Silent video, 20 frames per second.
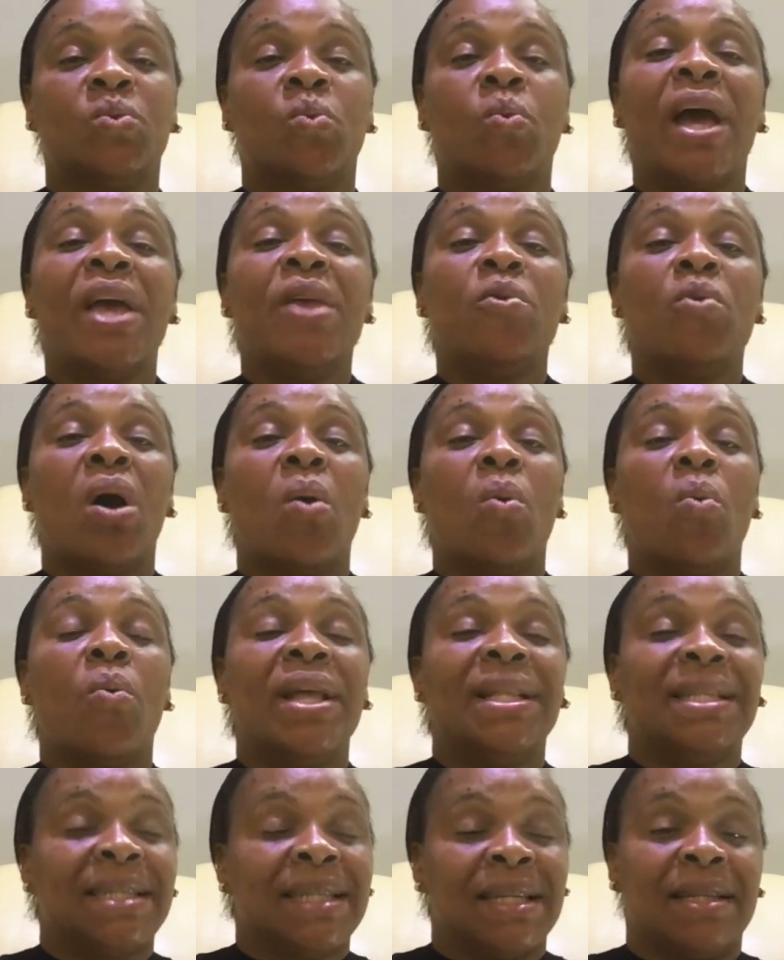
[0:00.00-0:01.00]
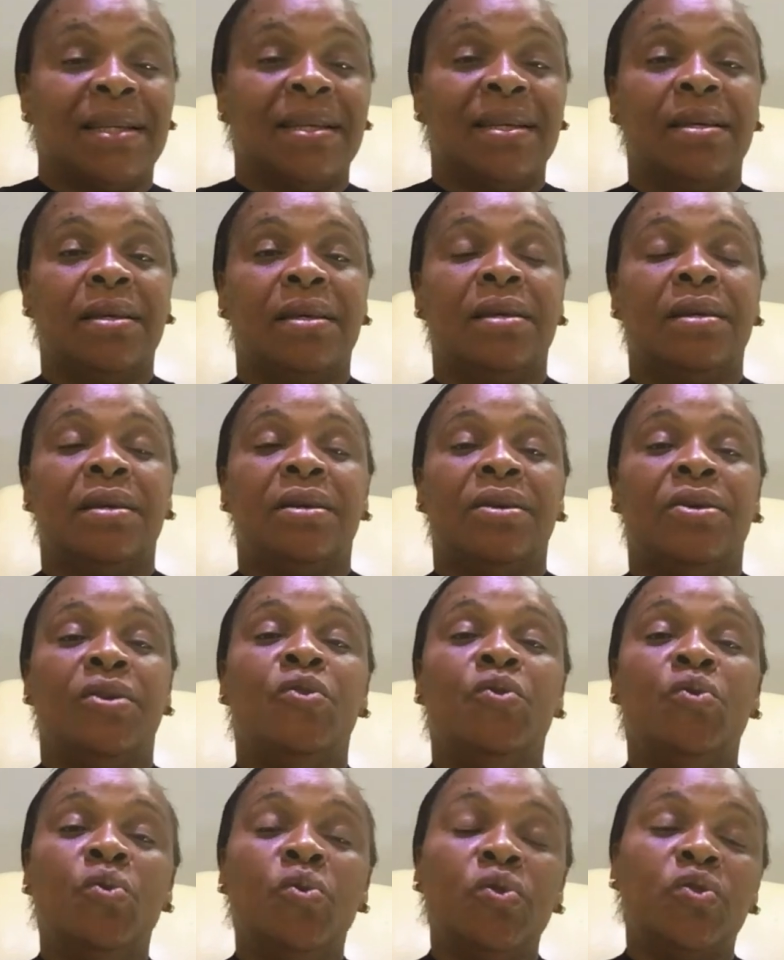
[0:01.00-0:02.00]
While you are waiting,
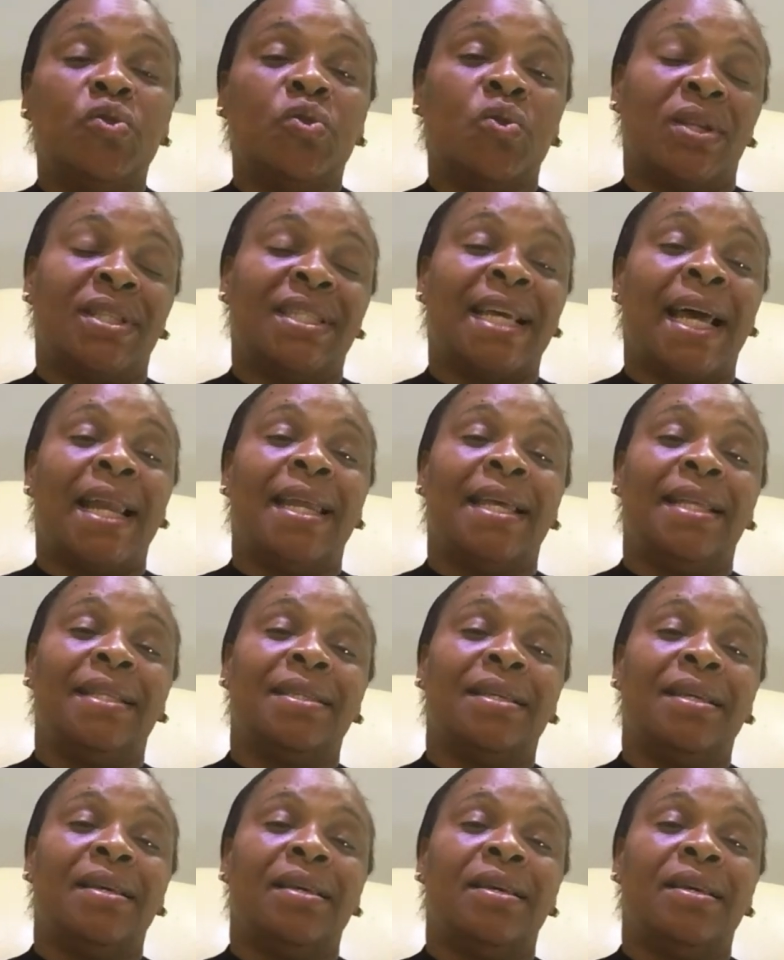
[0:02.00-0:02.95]
use your talent.